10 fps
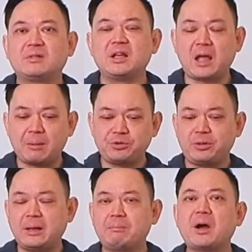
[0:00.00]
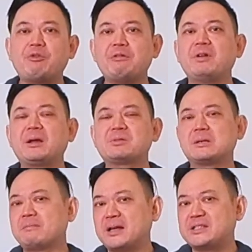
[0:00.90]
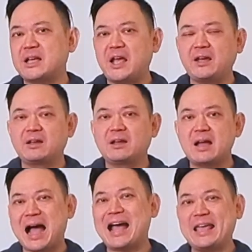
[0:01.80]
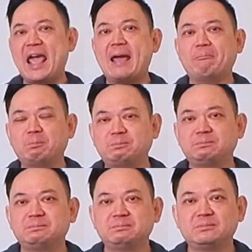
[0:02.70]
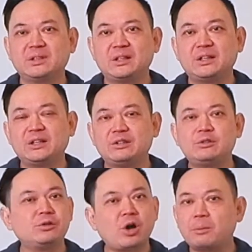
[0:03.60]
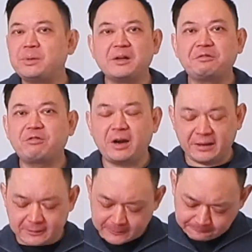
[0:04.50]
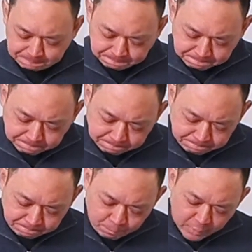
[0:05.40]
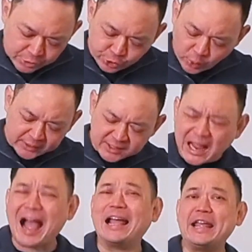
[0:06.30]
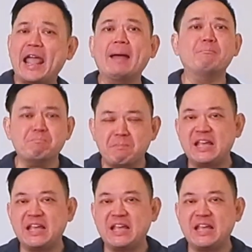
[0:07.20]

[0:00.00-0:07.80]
he came to them by revealing himself by saying, "I am. Do not be afraid." So what does "I am"